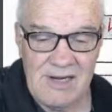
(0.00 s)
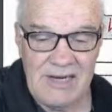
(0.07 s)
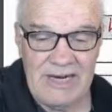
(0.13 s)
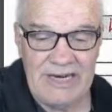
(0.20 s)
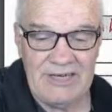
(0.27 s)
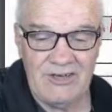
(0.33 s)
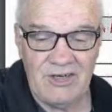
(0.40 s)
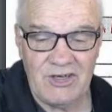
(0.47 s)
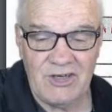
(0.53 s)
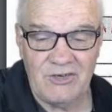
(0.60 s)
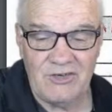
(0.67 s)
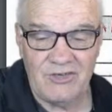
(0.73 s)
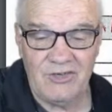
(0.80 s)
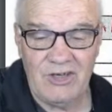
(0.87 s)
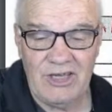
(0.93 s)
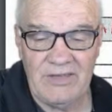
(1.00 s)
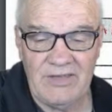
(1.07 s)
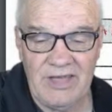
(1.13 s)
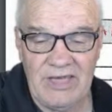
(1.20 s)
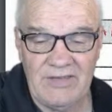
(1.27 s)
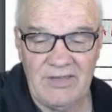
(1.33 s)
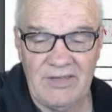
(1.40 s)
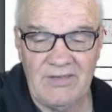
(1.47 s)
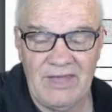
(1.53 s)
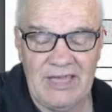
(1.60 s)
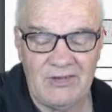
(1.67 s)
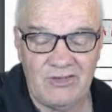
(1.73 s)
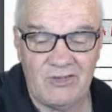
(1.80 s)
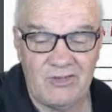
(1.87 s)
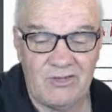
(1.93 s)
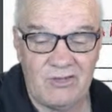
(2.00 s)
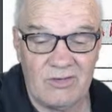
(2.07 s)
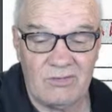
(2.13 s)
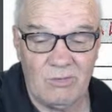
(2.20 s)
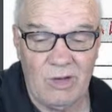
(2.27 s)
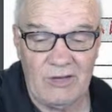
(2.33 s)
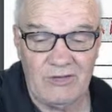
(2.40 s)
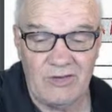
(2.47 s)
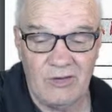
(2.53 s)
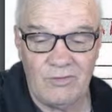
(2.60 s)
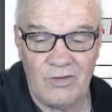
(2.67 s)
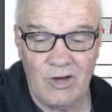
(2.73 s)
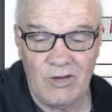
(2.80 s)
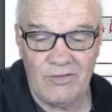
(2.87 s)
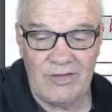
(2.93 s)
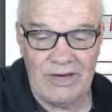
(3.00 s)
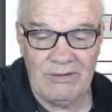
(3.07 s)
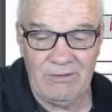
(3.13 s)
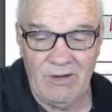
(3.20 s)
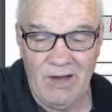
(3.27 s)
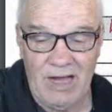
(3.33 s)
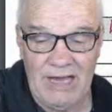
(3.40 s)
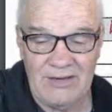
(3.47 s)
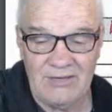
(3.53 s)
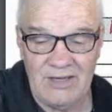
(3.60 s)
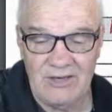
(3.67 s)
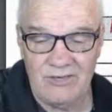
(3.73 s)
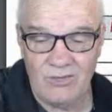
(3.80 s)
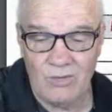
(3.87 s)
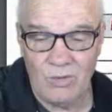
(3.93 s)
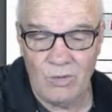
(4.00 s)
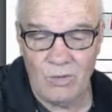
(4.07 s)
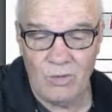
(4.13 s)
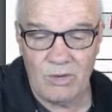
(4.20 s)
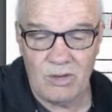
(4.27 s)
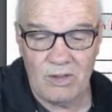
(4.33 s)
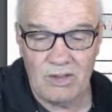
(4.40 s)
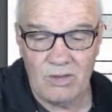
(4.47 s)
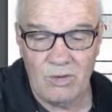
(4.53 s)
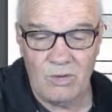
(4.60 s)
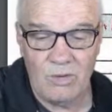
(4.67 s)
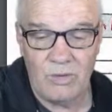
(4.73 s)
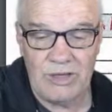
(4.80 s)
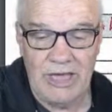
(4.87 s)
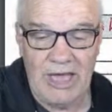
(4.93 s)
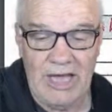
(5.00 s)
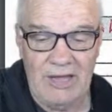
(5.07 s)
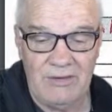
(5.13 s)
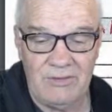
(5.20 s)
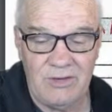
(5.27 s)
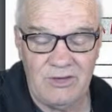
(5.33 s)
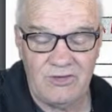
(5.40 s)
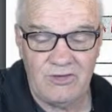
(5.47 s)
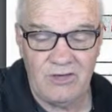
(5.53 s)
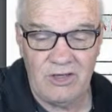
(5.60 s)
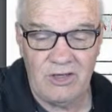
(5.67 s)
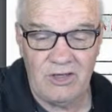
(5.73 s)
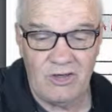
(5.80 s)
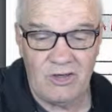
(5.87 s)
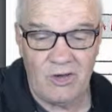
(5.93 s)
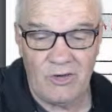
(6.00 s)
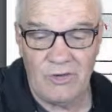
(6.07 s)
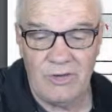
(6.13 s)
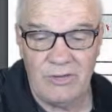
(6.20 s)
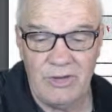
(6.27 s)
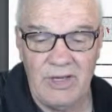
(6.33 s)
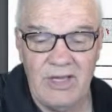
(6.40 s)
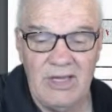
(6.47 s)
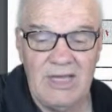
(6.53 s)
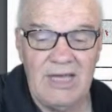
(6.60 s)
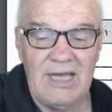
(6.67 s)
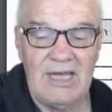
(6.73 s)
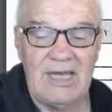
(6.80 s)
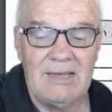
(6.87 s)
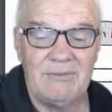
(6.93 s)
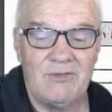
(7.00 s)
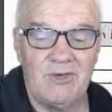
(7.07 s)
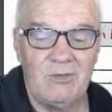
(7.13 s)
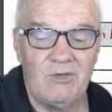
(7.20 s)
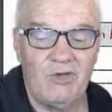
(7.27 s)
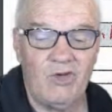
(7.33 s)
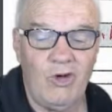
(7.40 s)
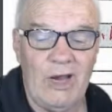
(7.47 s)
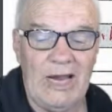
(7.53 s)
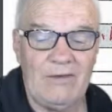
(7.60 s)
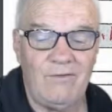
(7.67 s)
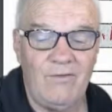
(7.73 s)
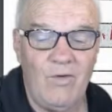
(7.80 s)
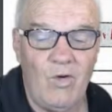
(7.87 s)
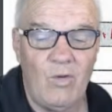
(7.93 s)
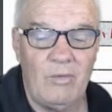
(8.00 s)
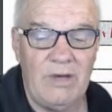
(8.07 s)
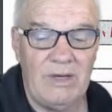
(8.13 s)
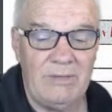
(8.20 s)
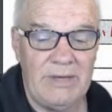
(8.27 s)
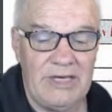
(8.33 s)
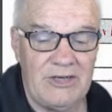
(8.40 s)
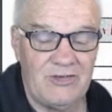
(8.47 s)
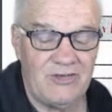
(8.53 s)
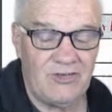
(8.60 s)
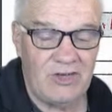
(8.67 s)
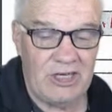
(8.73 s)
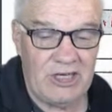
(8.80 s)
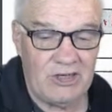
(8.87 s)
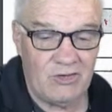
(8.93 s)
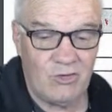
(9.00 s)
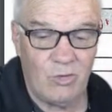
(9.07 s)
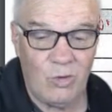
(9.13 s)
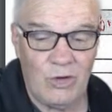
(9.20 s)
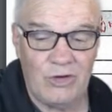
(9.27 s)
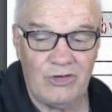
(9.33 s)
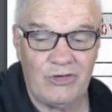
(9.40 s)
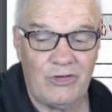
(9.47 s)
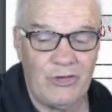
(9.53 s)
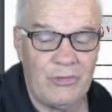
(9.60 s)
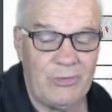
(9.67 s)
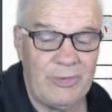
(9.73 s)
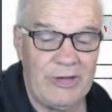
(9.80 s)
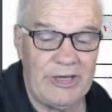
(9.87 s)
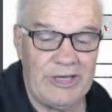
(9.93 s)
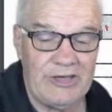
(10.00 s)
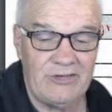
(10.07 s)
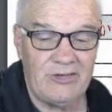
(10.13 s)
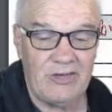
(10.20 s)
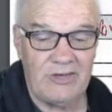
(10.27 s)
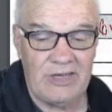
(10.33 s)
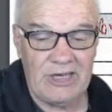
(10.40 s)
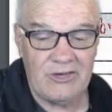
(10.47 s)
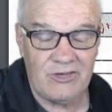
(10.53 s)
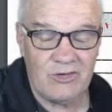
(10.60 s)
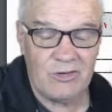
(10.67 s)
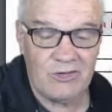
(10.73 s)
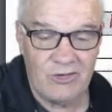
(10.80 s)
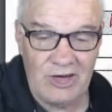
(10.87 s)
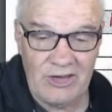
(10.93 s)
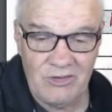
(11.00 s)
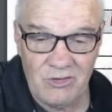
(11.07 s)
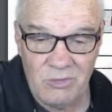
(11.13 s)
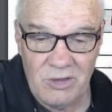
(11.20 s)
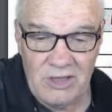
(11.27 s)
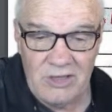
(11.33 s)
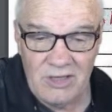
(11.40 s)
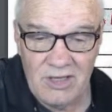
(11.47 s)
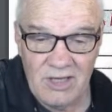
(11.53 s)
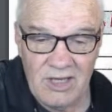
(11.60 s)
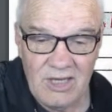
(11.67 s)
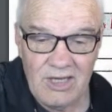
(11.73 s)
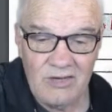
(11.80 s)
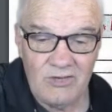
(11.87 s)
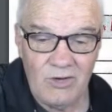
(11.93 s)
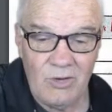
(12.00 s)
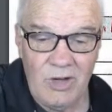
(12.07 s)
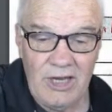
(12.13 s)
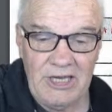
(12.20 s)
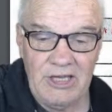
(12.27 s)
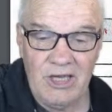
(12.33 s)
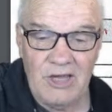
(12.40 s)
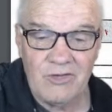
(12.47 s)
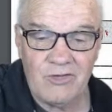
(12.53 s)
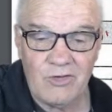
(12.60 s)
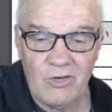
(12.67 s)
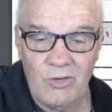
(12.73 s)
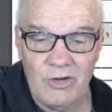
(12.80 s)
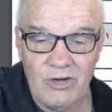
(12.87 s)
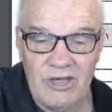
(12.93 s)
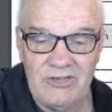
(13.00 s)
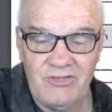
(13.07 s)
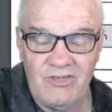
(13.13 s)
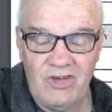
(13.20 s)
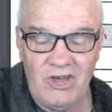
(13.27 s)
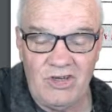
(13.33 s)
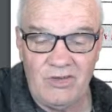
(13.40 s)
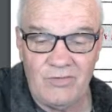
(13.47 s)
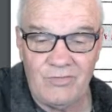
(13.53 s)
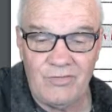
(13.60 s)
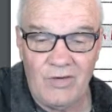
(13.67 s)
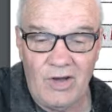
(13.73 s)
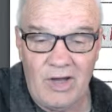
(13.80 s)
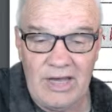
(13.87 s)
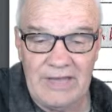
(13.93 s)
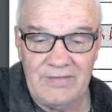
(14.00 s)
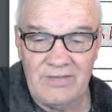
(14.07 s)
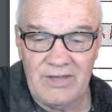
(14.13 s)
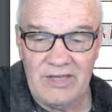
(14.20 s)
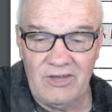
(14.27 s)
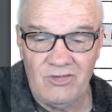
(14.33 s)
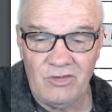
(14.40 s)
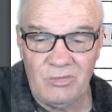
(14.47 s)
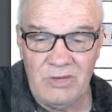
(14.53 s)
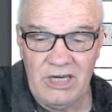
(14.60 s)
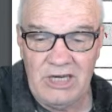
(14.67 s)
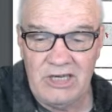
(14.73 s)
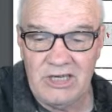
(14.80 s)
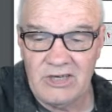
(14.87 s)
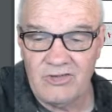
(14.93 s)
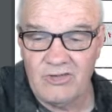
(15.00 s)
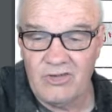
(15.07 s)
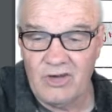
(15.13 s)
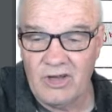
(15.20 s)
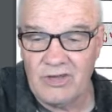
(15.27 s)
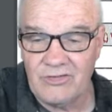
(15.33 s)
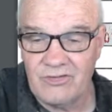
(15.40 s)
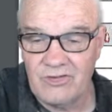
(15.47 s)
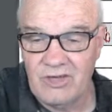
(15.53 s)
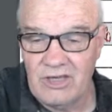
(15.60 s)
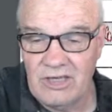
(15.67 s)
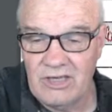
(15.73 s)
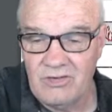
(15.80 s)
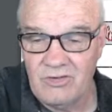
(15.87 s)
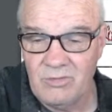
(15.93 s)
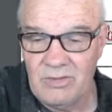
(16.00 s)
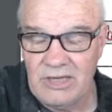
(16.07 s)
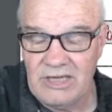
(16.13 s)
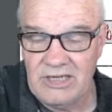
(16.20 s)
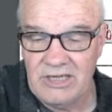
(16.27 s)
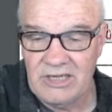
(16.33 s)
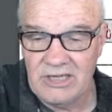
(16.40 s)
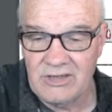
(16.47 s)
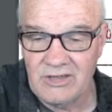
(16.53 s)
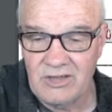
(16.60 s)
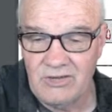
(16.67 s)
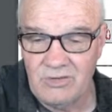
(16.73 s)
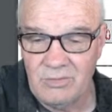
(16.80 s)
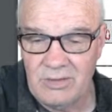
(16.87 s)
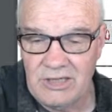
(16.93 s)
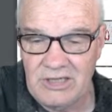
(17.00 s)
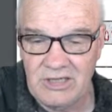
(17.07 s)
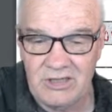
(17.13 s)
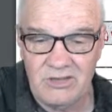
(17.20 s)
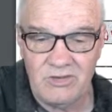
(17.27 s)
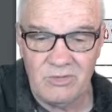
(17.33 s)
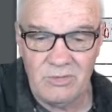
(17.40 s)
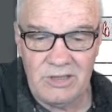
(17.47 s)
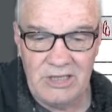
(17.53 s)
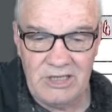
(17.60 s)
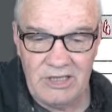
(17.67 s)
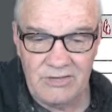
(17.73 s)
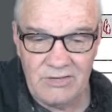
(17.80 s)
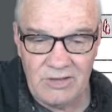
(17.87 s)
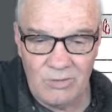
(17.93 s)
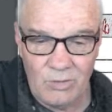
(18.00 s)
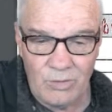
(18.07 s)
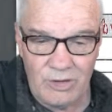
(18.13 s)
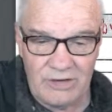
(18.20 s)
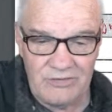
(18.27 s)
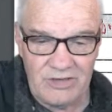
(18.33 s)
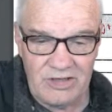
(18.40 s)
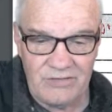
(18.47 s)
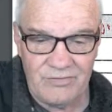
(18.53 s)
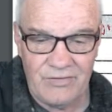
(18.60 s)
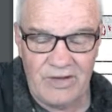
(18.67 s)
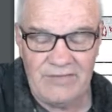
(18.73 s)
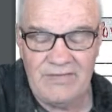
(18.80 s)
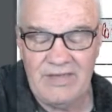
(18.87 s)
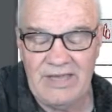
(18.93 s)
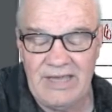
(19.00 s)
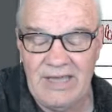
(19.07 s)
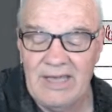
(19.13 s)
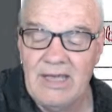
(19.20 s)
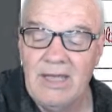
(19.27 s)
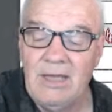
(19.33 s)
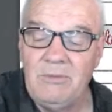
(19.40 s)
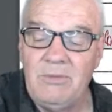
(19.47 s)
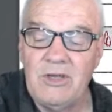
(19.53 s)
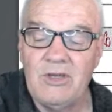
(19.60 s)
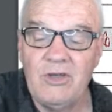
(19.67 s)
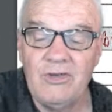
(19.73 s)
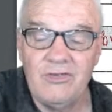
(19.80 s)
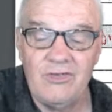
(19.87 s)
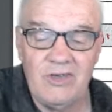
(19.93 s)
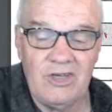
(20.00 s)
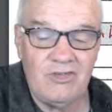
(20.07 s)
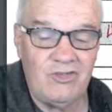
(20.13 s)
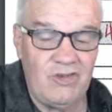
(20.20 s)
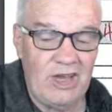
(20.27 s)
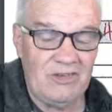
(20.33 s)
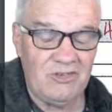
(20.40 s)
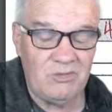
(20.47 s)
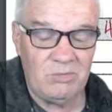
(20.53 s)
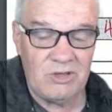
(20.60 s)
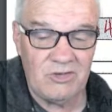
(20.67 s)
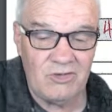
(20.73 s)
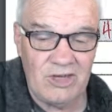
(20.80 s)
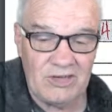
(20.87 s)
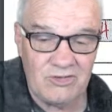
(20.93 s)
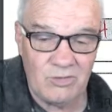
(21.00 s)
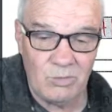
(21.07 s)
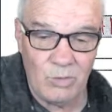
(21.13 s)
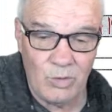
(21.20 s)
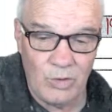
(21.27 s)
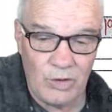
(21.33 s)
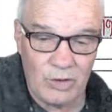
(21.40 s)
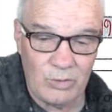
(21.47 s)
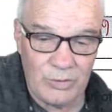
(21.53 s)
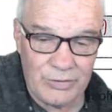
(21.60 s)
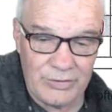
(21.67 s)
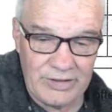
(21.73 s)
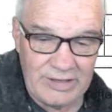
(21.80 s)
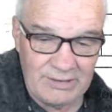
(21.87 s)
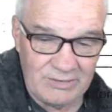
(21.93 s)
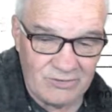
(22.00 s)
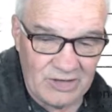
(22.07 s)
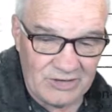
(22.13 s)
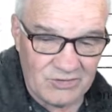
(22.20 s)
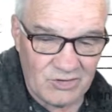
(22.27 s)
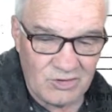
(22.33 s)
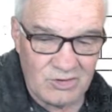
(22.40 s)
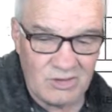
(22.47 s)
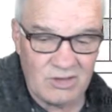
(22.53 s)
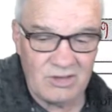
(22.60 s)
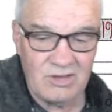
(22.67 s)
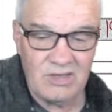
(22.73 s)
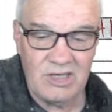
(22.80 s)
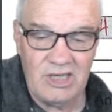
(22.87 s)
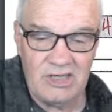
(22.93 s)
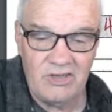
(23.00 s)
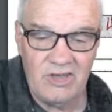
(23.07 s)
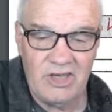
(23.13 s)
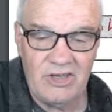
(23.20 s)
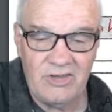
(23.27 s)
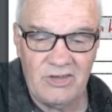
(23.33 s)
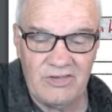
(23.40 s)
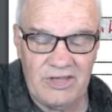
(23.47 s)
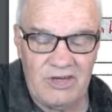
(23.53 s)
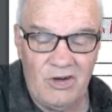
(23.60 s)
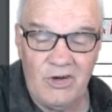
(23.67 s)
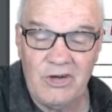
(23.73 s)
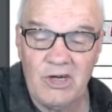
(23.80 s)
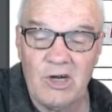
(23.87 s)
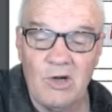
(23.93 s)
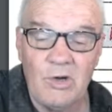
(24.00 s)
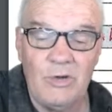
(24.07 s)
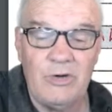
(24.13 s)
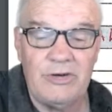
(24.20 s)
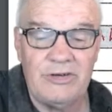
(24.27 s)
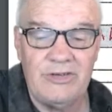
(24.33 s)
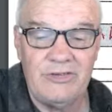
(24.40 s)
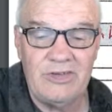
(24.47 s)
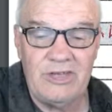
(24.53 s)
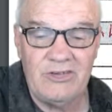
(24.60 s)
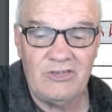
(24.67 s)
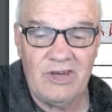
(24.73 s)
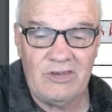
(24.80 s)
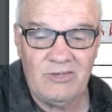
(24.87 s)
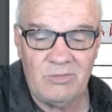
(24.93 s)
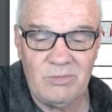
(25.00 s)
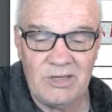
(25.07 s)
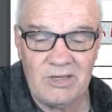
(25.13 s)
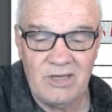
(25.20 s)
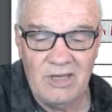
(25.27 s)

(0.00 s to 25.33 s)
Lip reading: And you can see there that that's, once you've got that right, these are all go. You see you've got to subtract 4 millimeters to get it to what it should be. So that's your adjustment. So I go through and identify the intermediate shots. See, intermediate, they're all identified there, because the adjustment doesn't work with there. It doesn't, and they're not included in the adjustment.